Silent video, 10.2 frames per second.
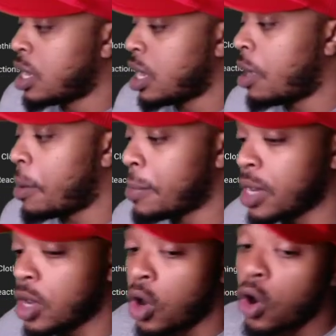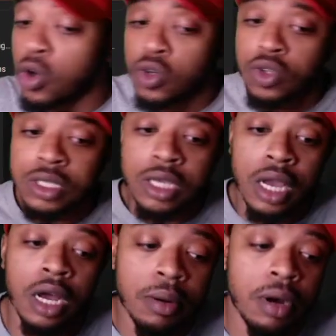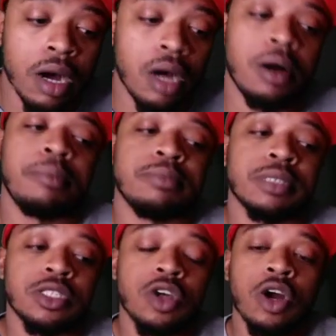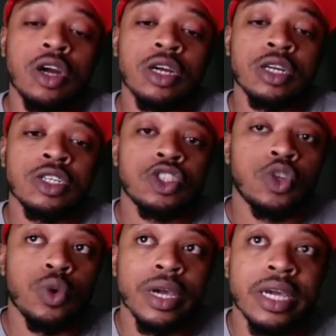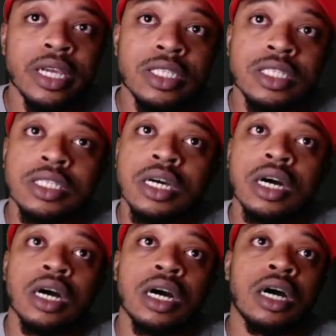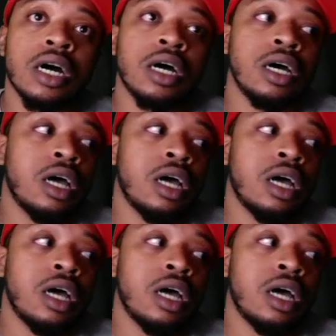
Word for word: I'm in a whole new setup. Uh, I'm gonna start Twitch. Uh.